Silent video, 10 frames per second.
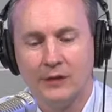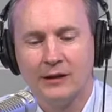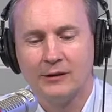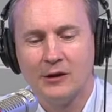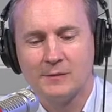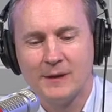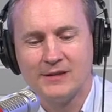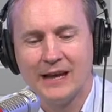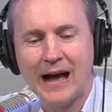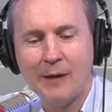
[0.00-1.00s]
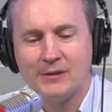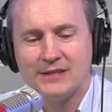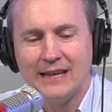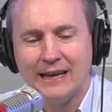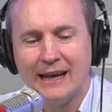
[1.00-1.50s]
You did close by saying, I
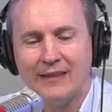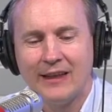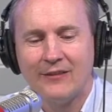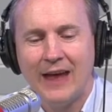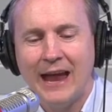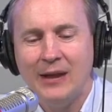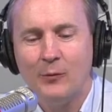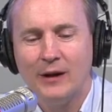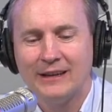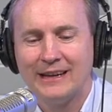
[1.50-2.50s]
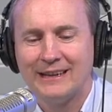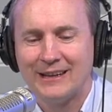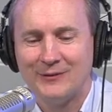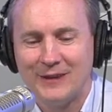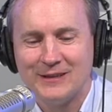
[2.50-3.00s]
was thinking that if anyone
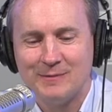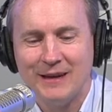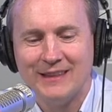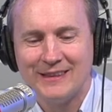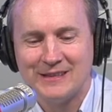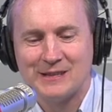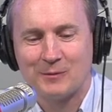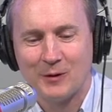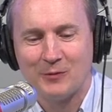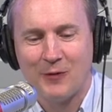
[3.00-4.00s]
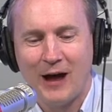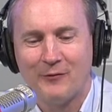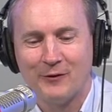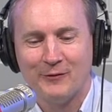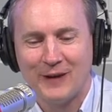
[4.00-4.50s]
can convince me this is
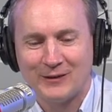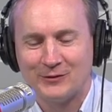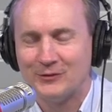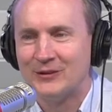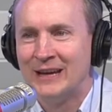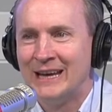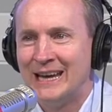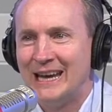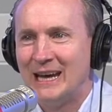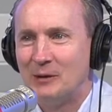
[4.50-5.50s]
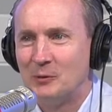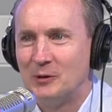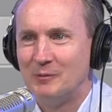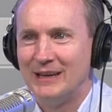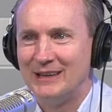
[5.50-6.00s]
worthwhile for investors, it
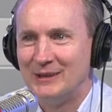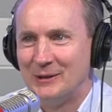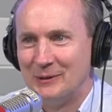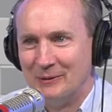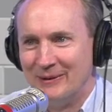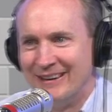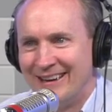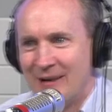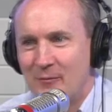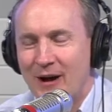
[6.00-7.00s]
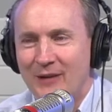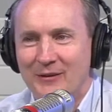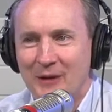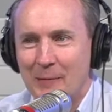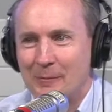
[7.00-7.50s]
would be you.
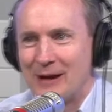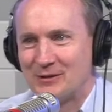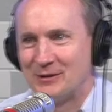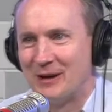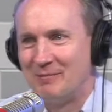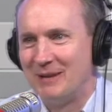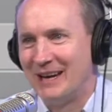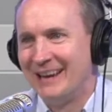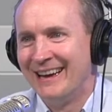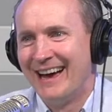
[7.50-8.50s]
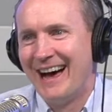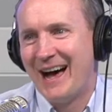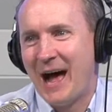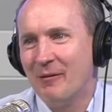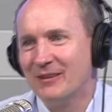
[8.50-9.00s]
Well, no pressure on me.
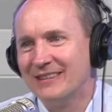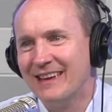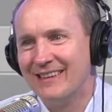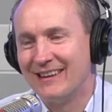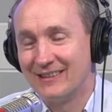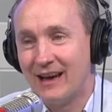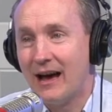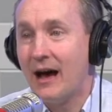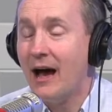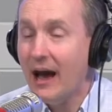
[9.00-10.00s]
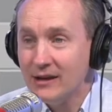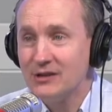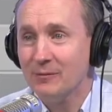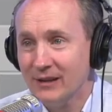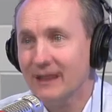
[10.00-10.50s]
Uh, I will say this. I
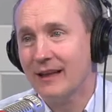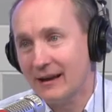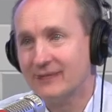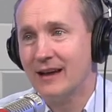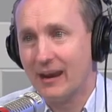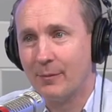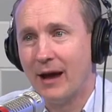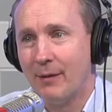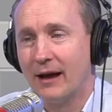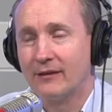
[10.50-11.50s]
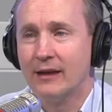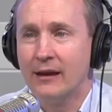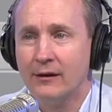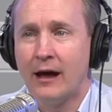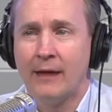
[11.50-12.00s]
generally like stock buybacks,
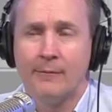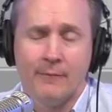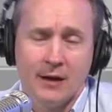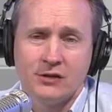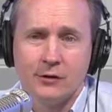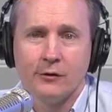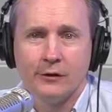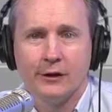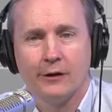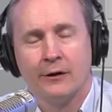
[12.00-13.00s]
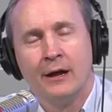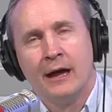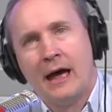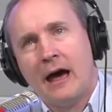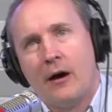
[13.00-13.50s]
and I mentioned earlier
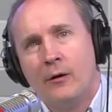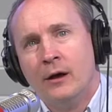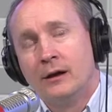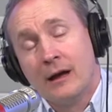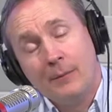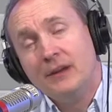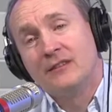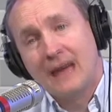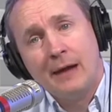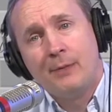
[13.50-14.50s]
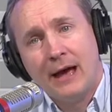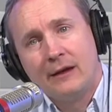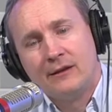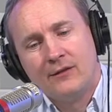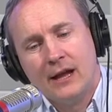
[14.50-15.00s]
how companies can pay
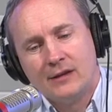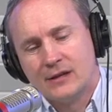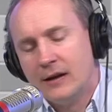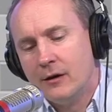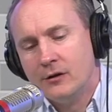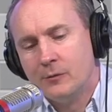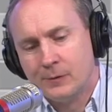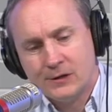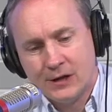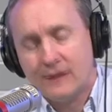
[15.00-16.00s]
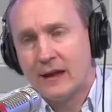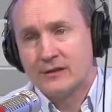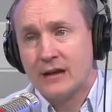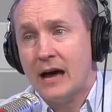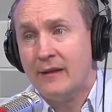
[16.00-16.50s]
out dividends, and I know you appreciate
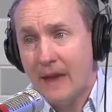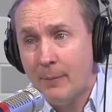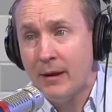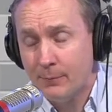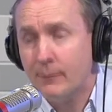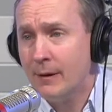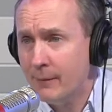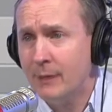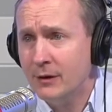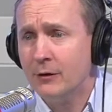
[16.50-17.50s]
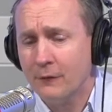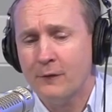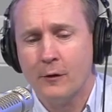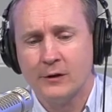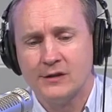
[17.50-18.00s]
that, Scott, and that may, may be your
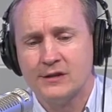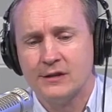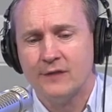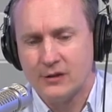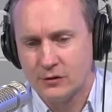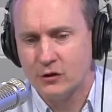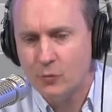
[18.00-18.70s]
focus as an investor.